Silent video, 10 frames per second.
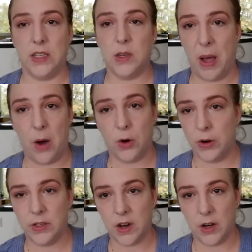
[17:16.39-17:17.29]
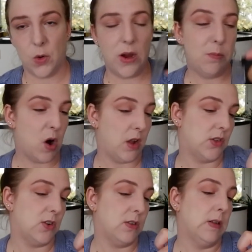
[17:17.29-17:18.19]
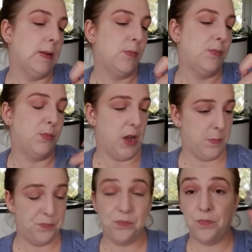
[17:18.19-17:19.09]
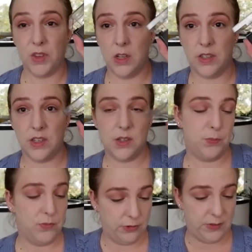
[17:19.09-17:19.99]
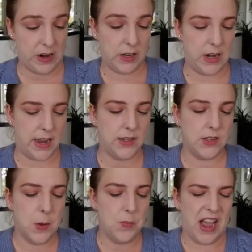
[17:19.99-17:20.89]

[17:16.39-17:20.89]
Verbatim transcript: It's a powder, it's not a cream bronzer, but this is fairly nice.